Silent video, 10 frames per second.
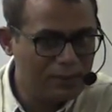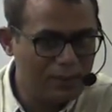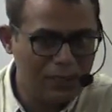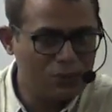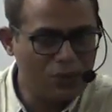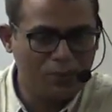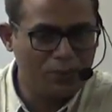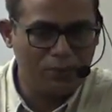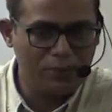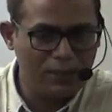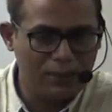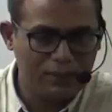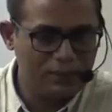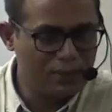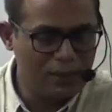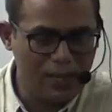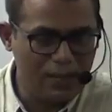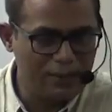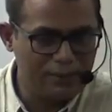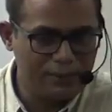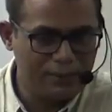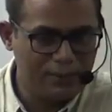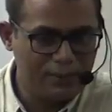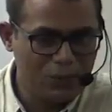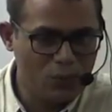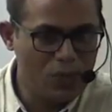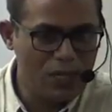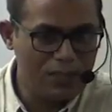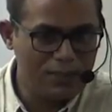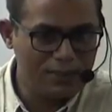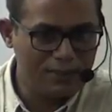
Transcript: Earthquake prone buildings. Okay. What else?